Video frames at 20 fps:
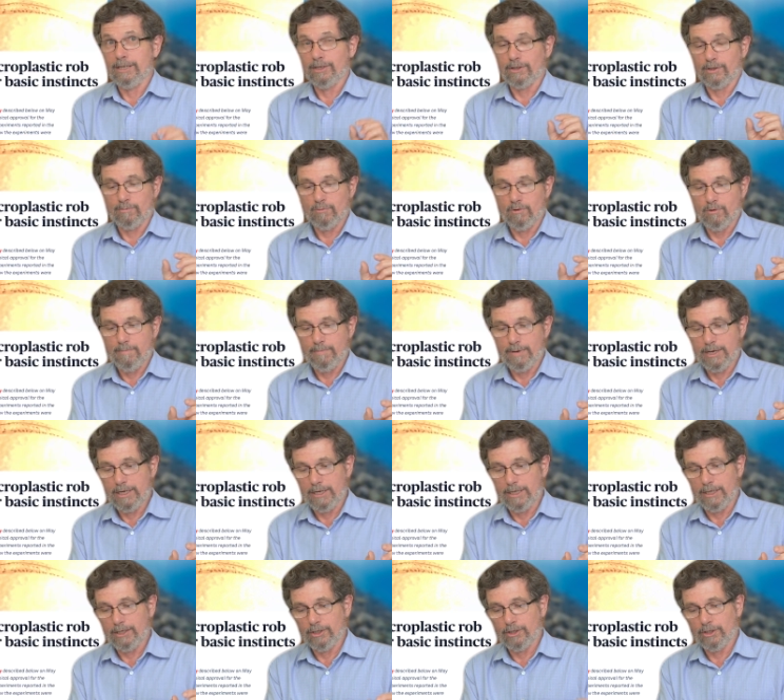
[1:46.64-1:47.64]
these small
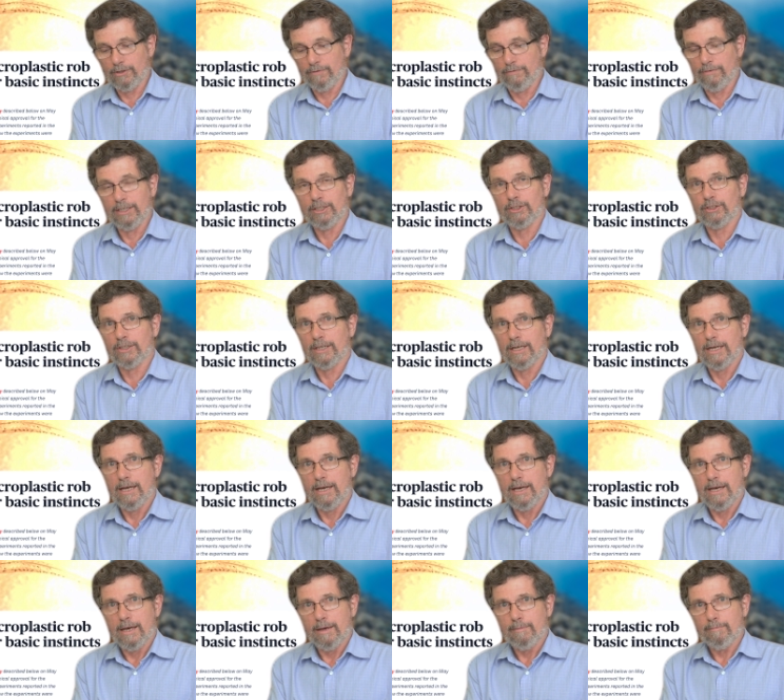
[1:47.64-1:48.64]
perch fish
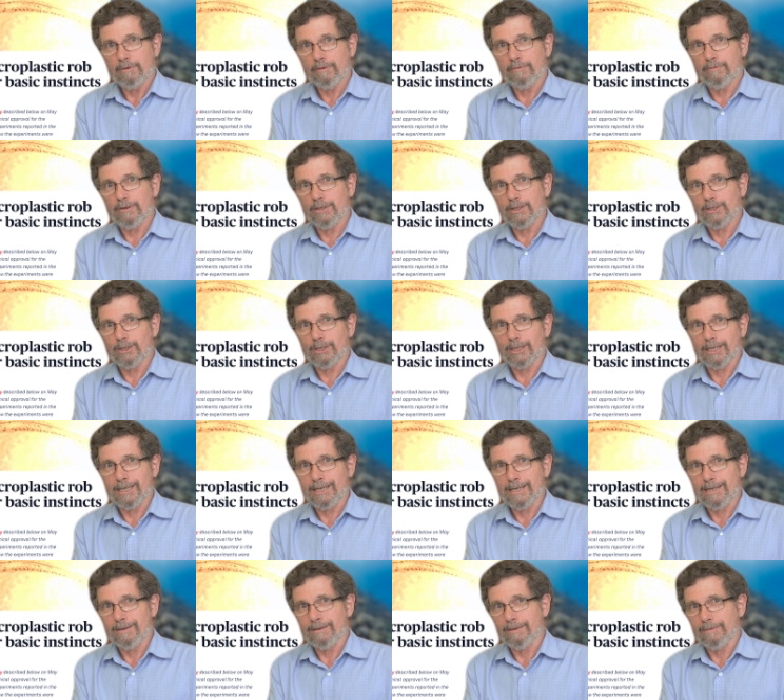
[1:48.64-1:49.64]
preferred to
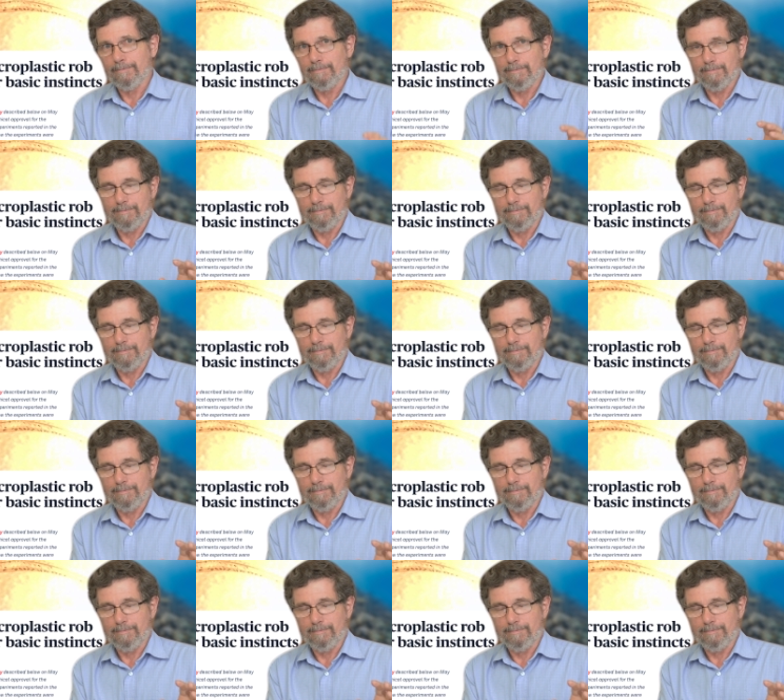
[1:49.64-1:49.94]
eat